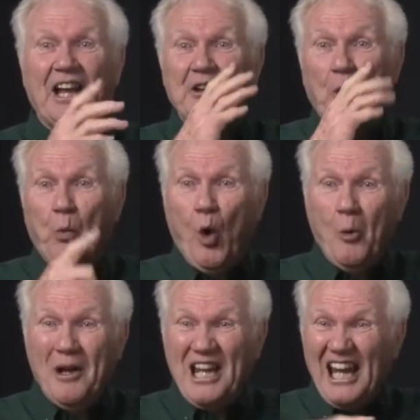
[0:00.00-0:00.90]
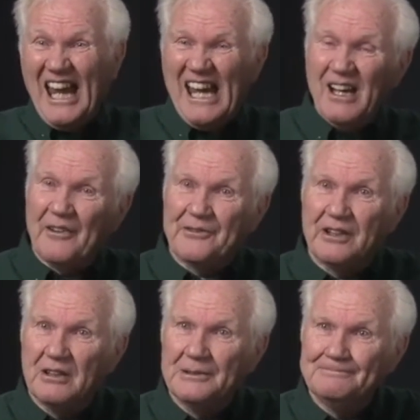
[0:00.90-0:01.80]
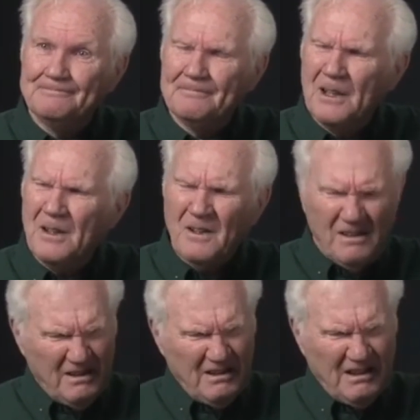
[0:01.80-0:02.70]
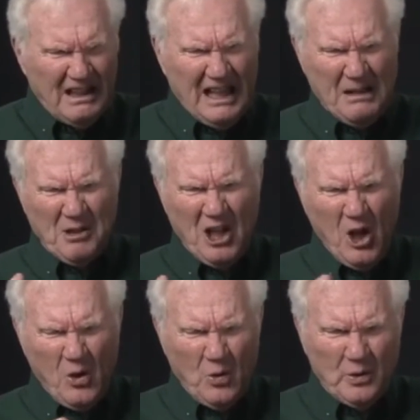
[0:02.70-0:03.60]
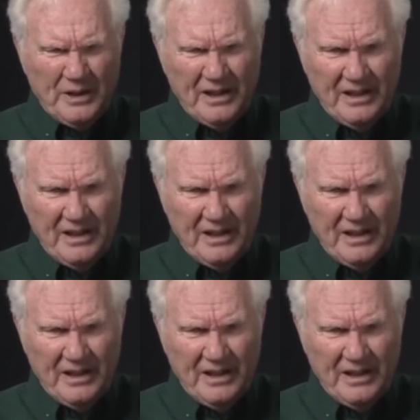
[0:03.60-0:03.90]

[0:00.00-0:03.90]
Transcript: the woman left. I'm alone.